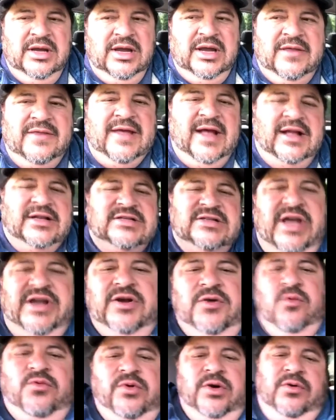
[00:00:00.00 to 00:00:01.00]
And that's
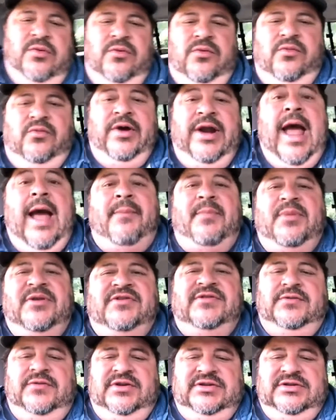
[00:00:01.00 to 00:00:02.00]
kind of where what
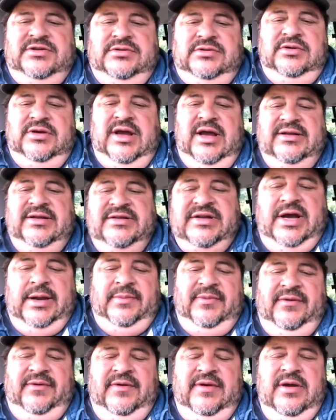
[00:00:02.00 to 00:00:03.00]
happens to us at
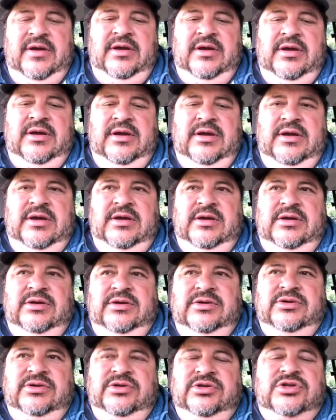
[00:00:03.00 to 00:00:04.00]
times.
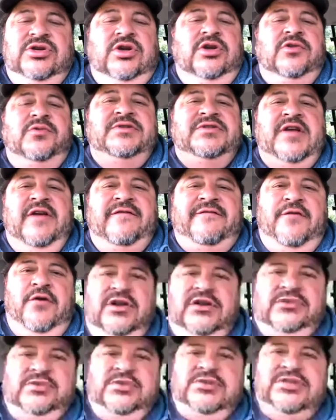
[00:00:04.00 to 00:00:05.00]
So as we stay
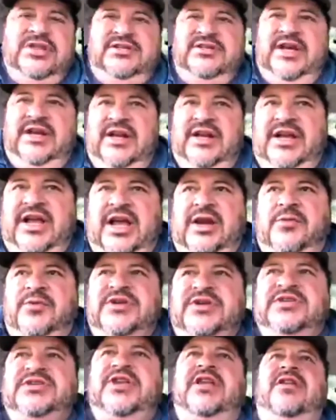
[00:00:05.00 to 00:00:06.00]
focused, we stay dedicated,
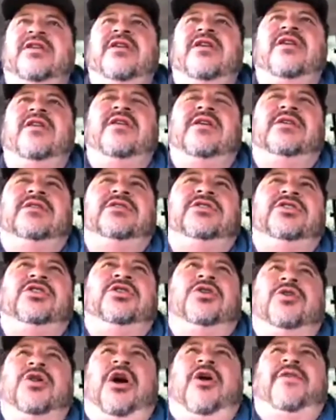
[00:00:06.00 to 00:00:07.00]
we stay, you
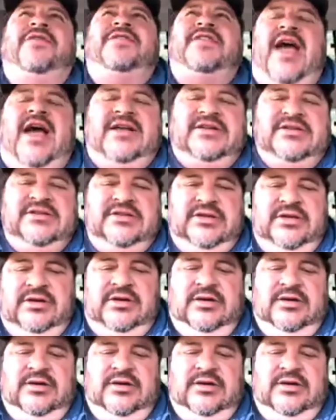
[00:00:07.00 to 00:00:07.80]
know, on task.